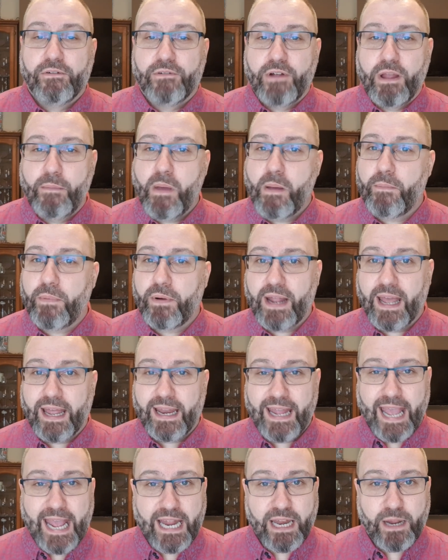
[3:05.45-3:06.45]
remember
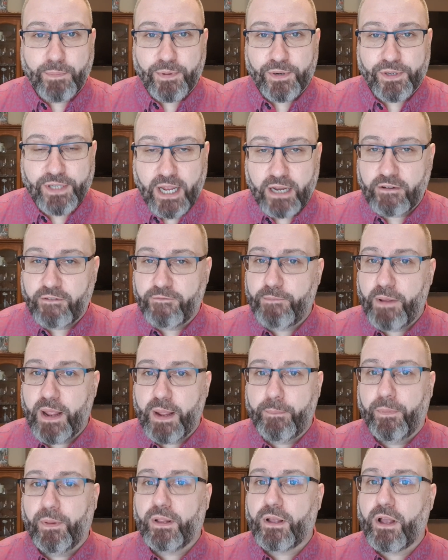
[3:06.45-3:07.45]
that 80% of
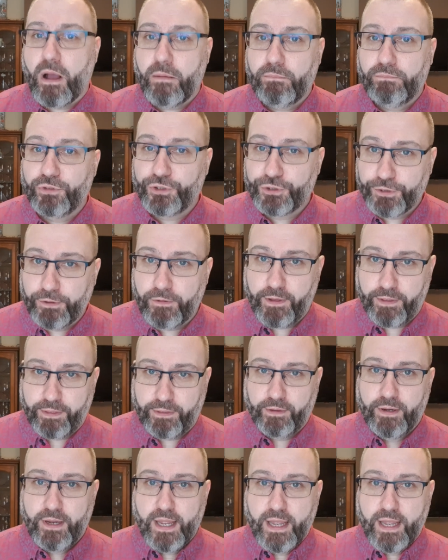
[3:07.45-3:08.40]
people come through it.